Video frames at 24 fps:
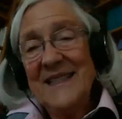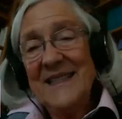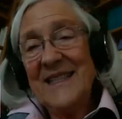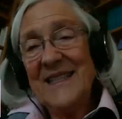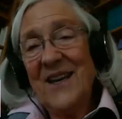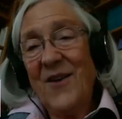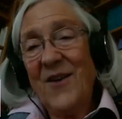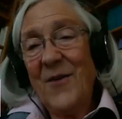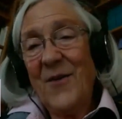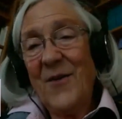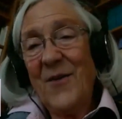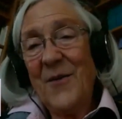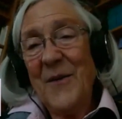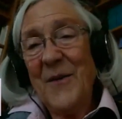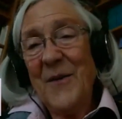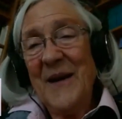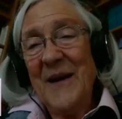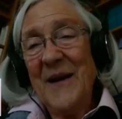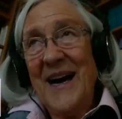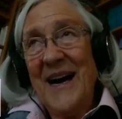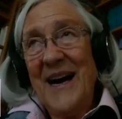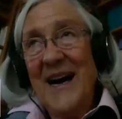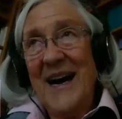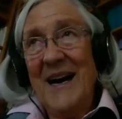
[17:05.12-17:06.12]
So
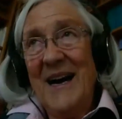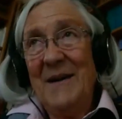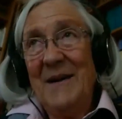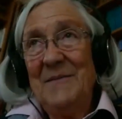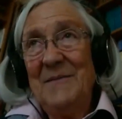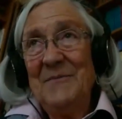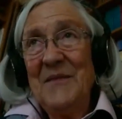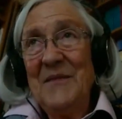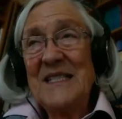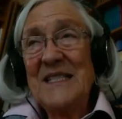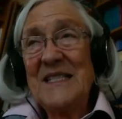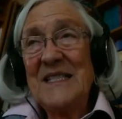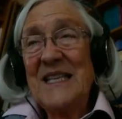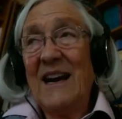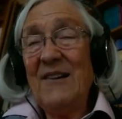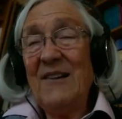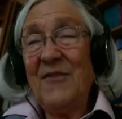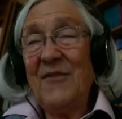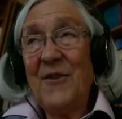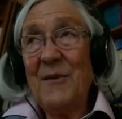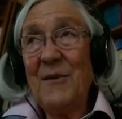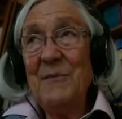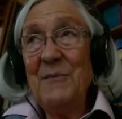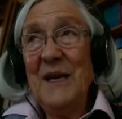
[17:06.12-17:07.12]
it's
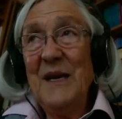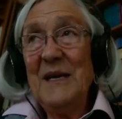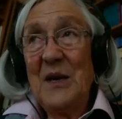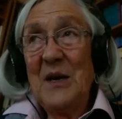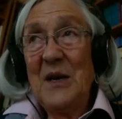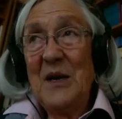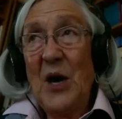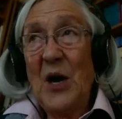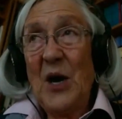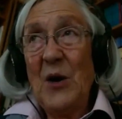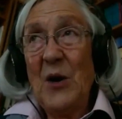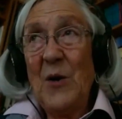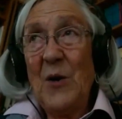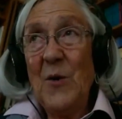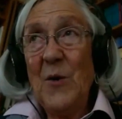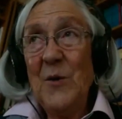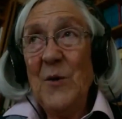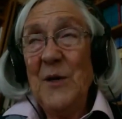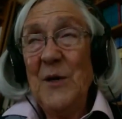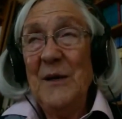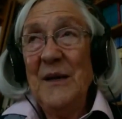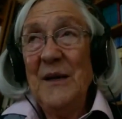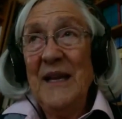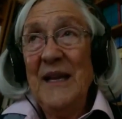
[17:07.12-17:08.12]
hard for me to
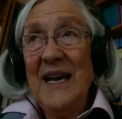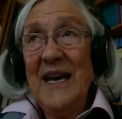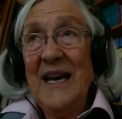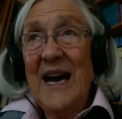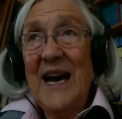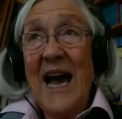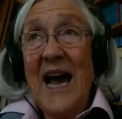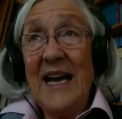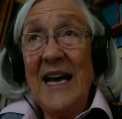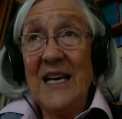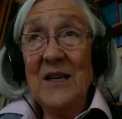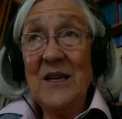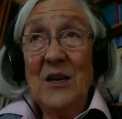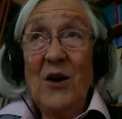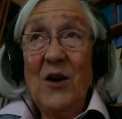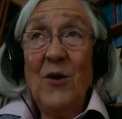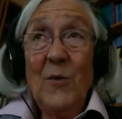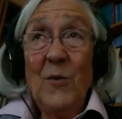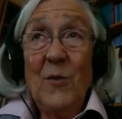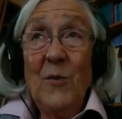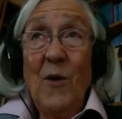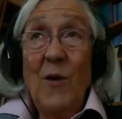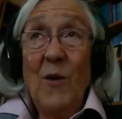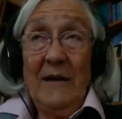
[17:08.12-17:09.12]
code. I can
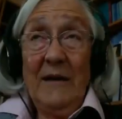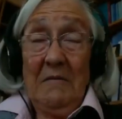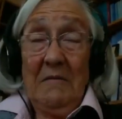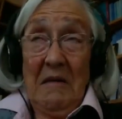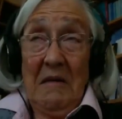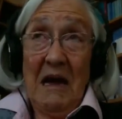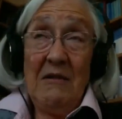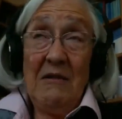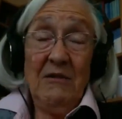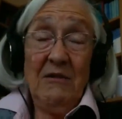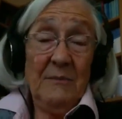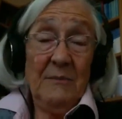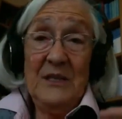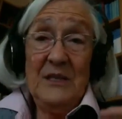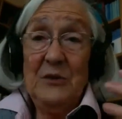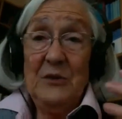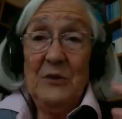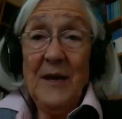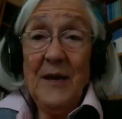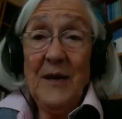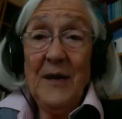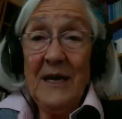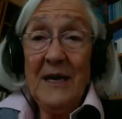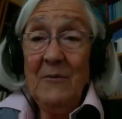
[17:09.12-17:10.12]
code what I would be
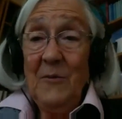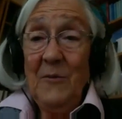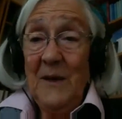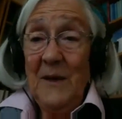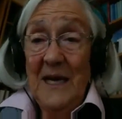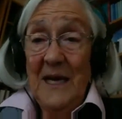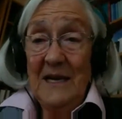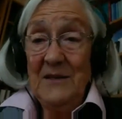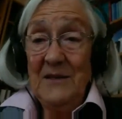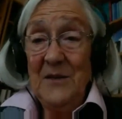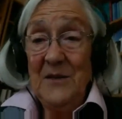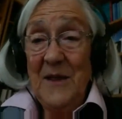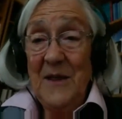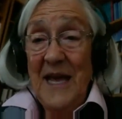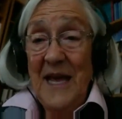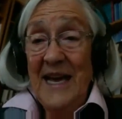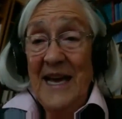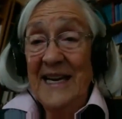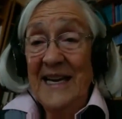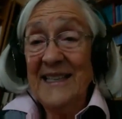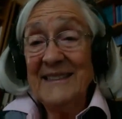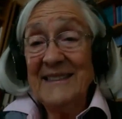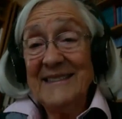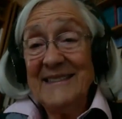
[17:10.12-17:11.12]
doing when I do
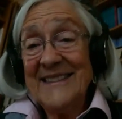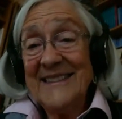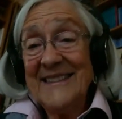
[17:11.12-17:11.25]
that.